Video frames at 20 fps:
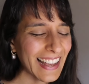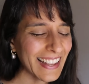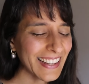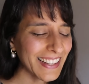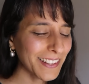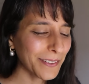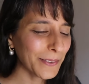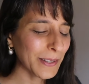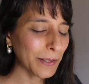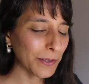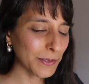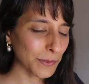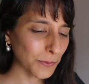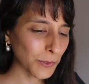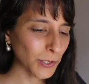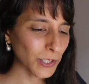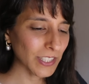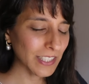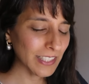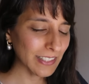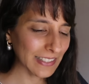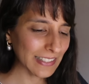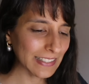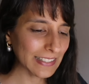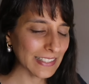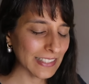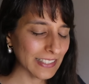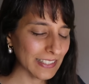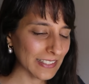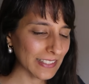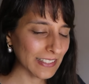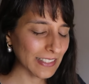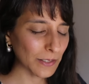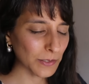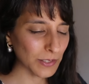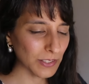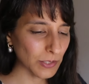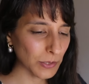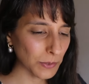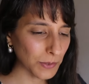And anyway, I was washing these dishes and
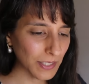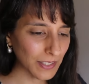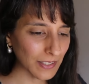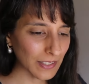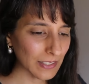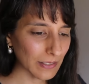I was doing